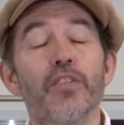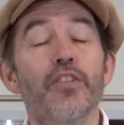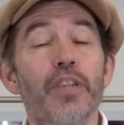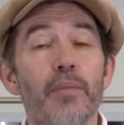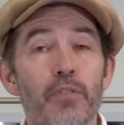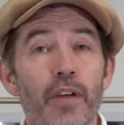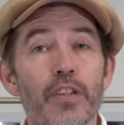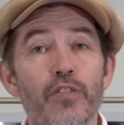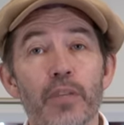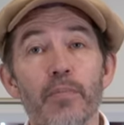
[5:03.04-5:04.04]
It's the same
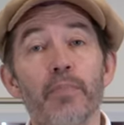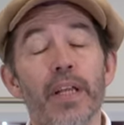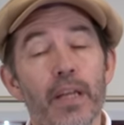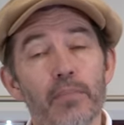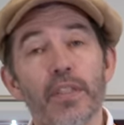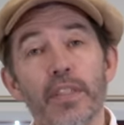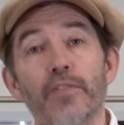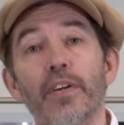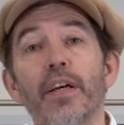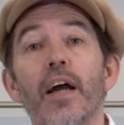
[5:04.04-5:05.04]
graphic treatment, but it comes in
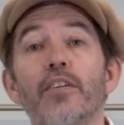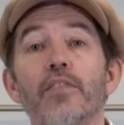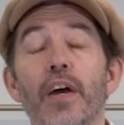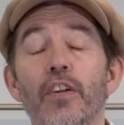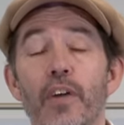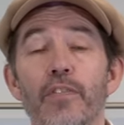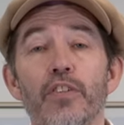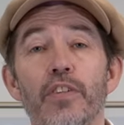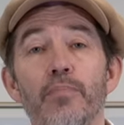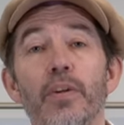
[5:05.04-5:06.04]
different colors of that
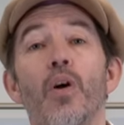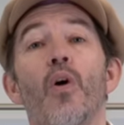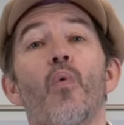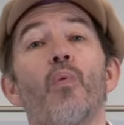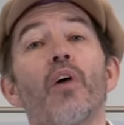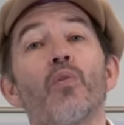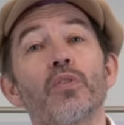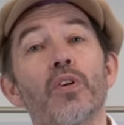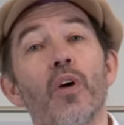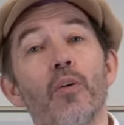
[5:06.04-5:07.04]
graphic treatment. We are
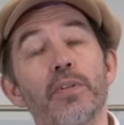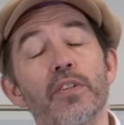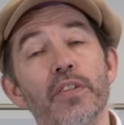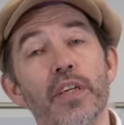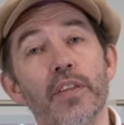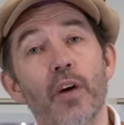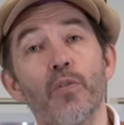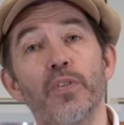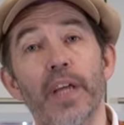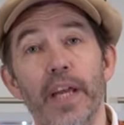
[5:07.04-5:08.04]
also hoping to see
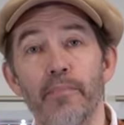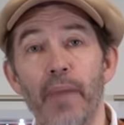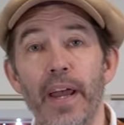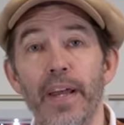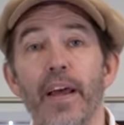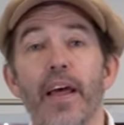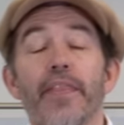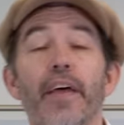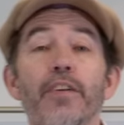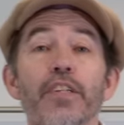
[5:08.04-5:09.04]
those in May.
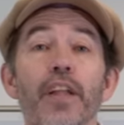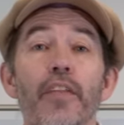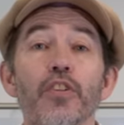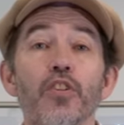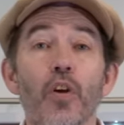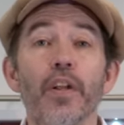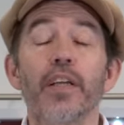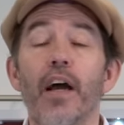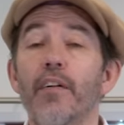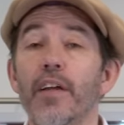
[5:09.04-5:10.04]
There is another
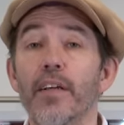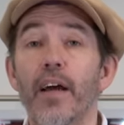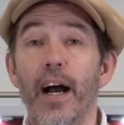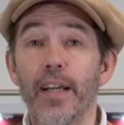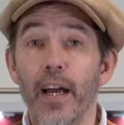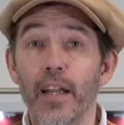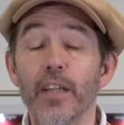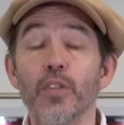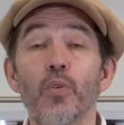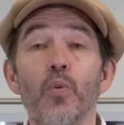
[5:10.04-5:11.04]
solid color, a color,
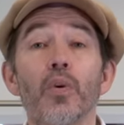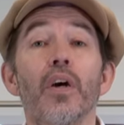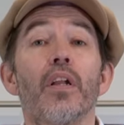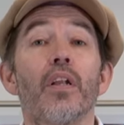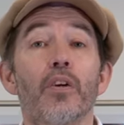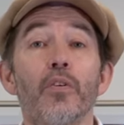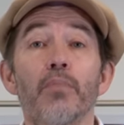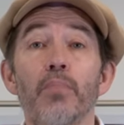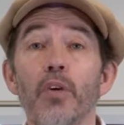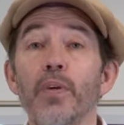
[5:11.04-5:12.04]
it's called
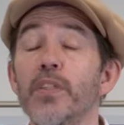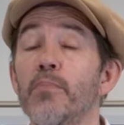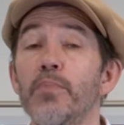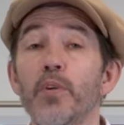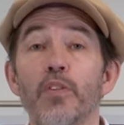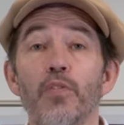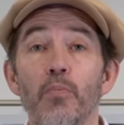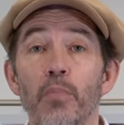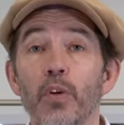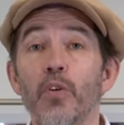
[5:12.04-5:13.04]
Laguna Blue. It's a
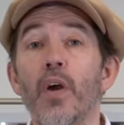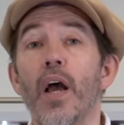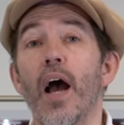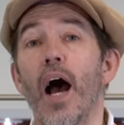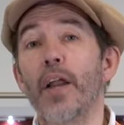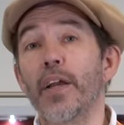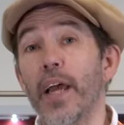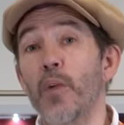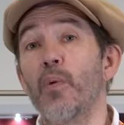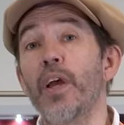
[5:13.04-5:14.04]
beautiful blue. And
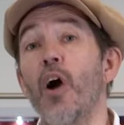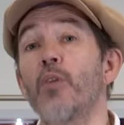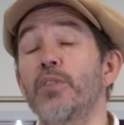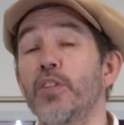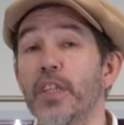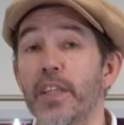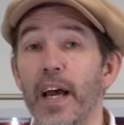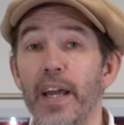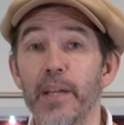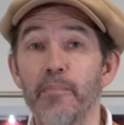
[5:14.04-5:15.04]
again, we hope to see
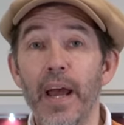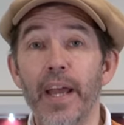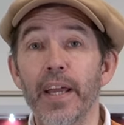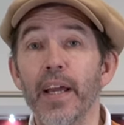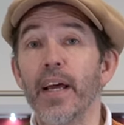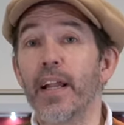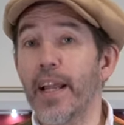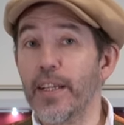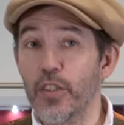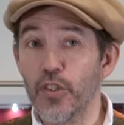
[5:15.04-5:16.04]
that in May,
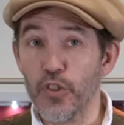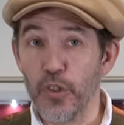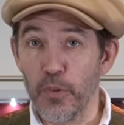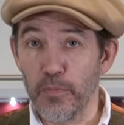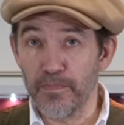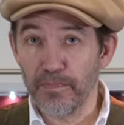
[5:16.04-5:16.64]
latest June.